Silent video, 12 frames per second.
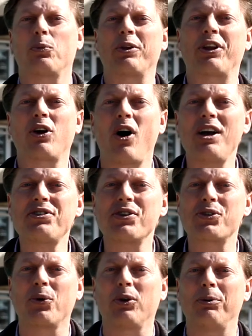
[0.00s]
with the cost of
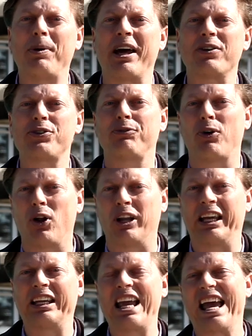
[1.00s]
solar panels
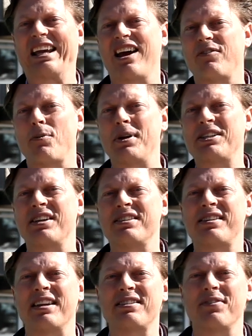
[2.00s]
falling and government
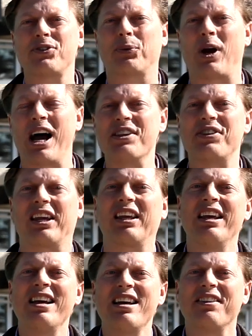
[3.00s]
incentives rising,
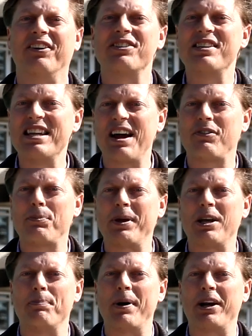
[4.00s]
there has never been
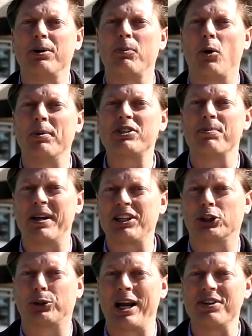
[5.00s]
a better moment to make the
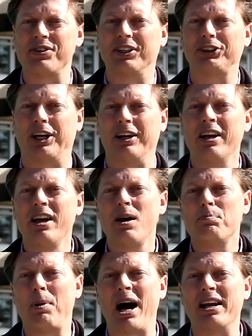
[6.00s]
transition.
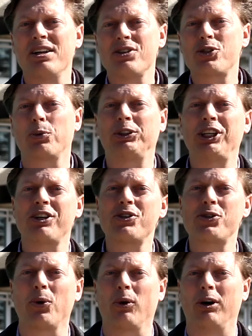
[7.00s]
But switching to
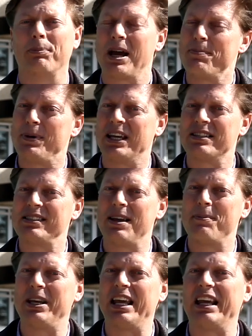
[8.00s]
solar might be
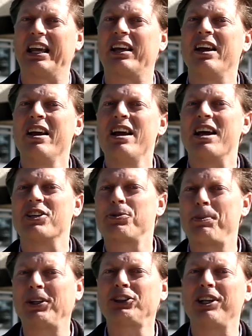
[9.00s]
intimidating,
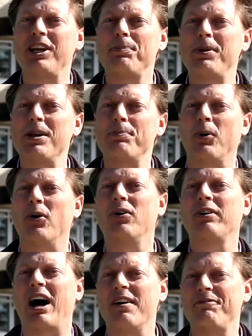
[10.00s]
especially to
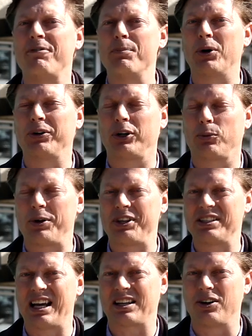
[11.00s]
people unfamiliar with the
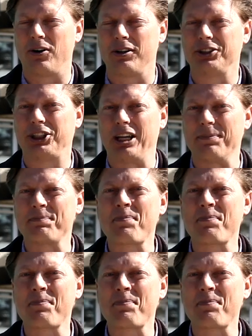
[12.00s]
technology.